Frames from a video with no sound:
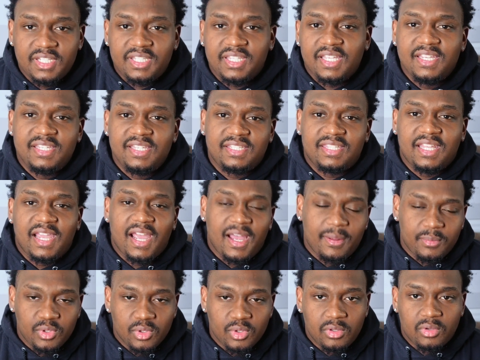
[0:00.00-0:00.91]
things that
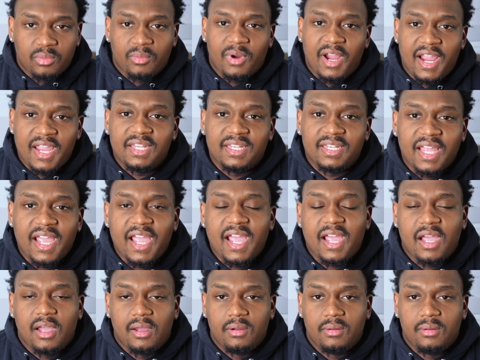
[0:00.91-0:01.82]
I'm doing right
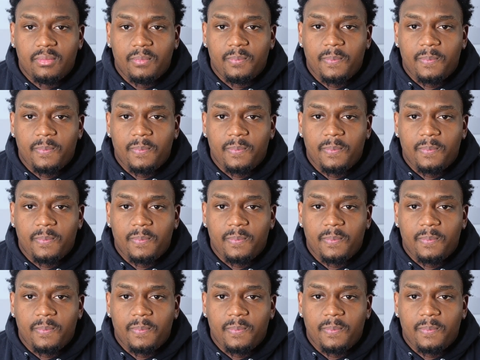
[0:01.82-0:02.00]
now.